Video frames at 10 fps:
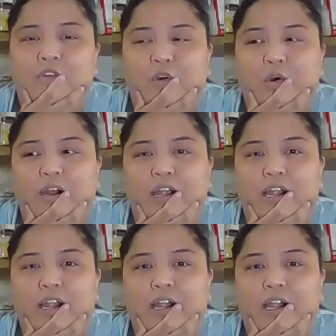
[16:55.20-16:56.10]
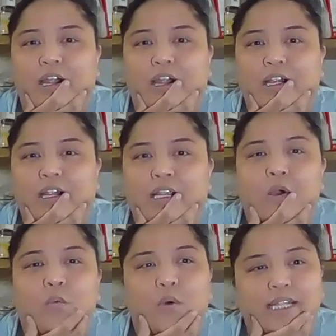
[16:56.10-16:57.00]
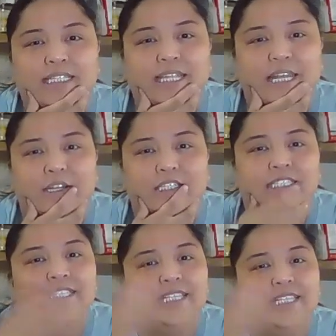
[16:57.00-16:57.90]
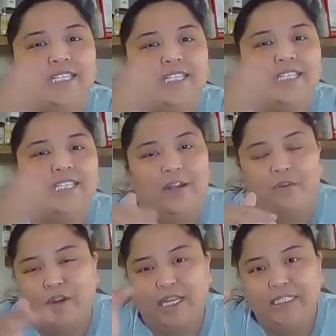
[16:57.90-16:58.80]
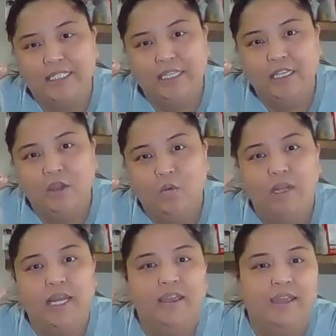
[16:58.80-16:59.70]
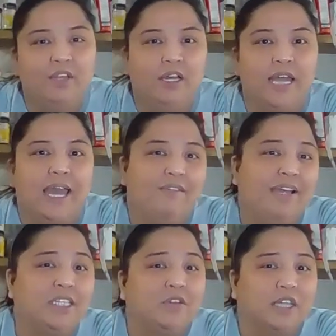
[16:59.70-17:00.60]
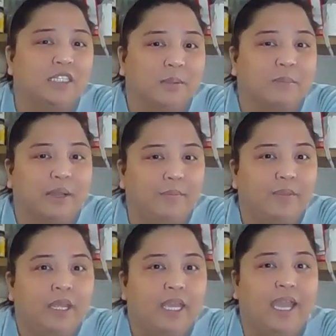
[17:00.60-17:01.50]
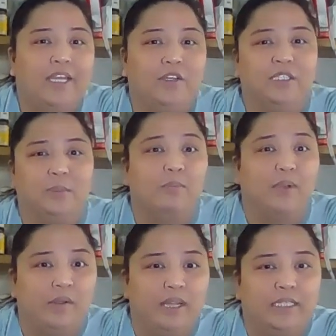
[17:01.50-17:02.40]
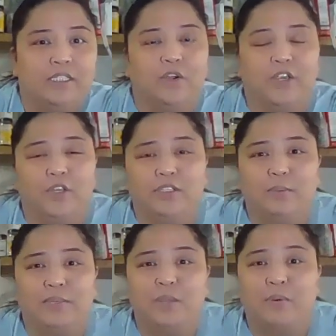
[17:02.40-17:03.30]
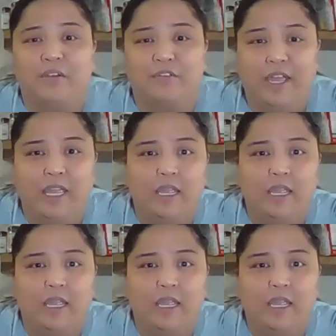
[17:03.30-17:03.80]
For ones that are just not rising, what I have done, I've actually crushed them up and used them in brownies or use them as a parfait.